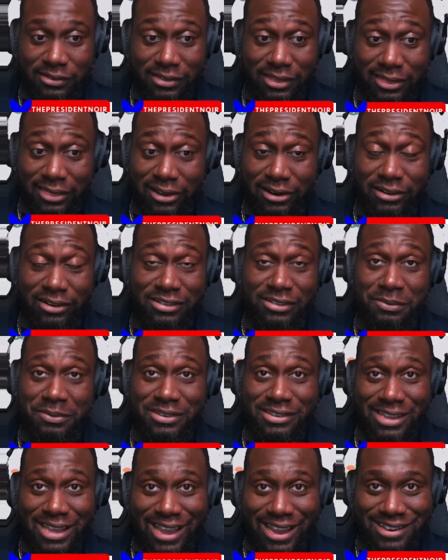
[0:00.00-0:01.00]
that there is some
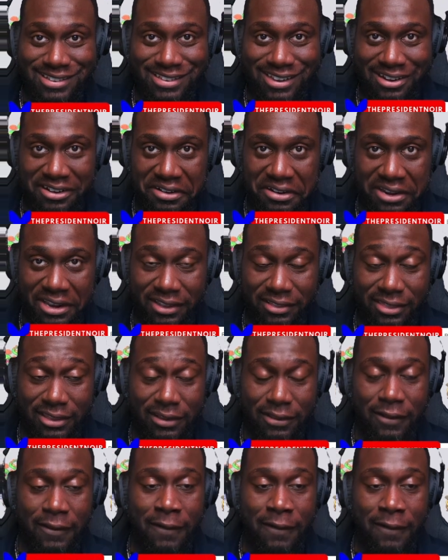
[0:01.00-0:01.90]
text underneath it.